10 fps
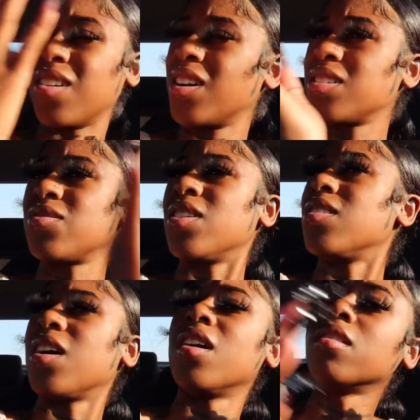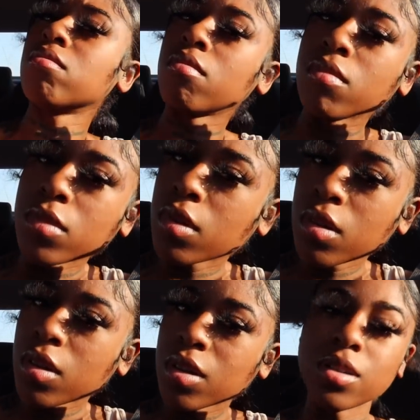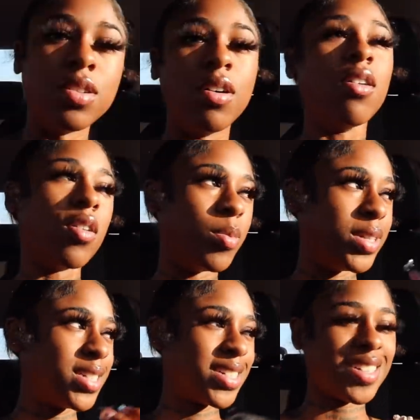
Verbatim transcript: I just felt like, dull, bitch.